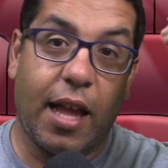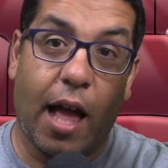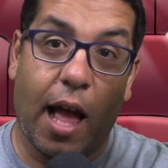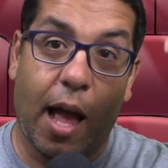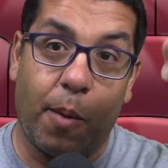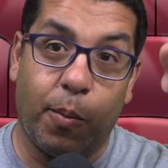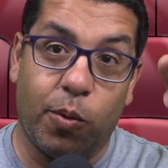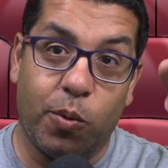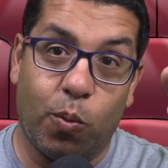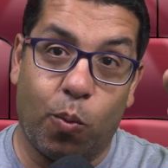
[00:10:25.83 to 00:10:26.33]

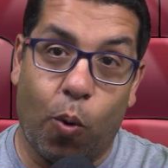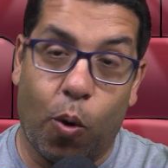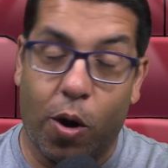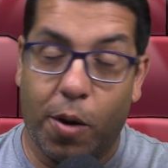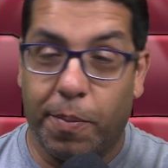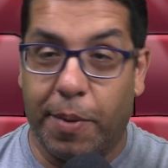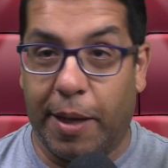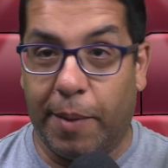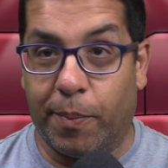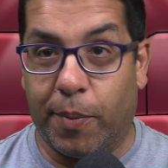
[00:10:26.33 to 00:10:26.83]
will warn
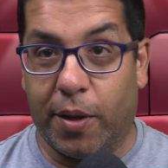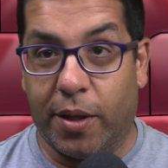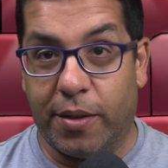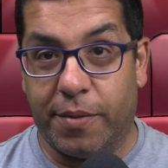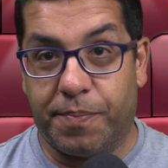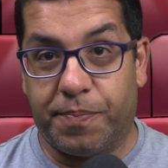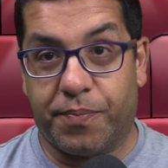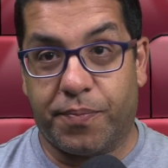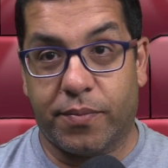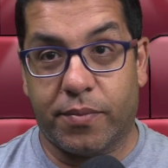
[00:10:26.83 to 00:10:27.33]
people
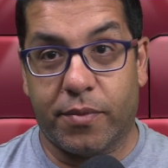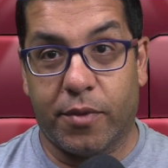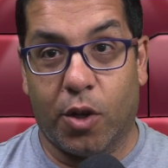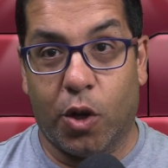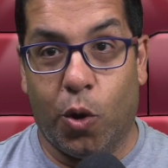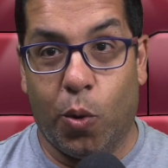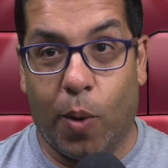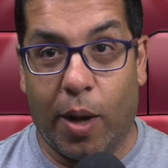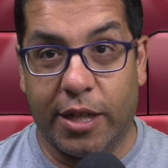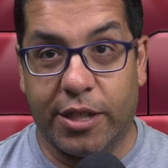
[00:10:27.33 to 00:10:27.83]

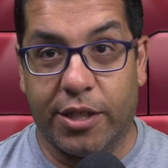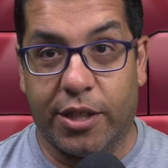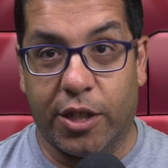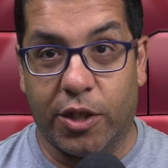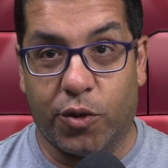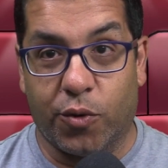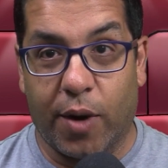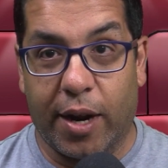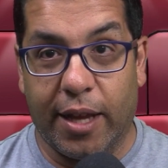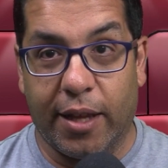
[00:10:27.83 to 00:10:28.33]
who watch the
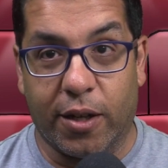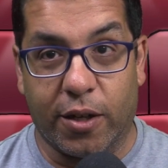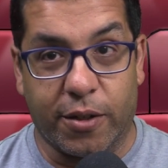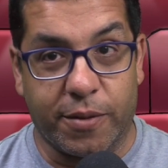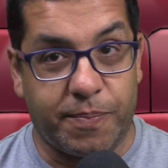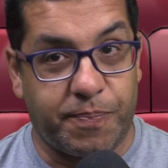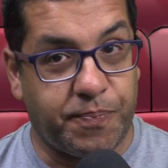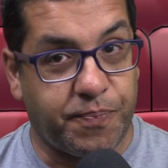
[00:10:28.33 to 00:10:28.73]
trailer.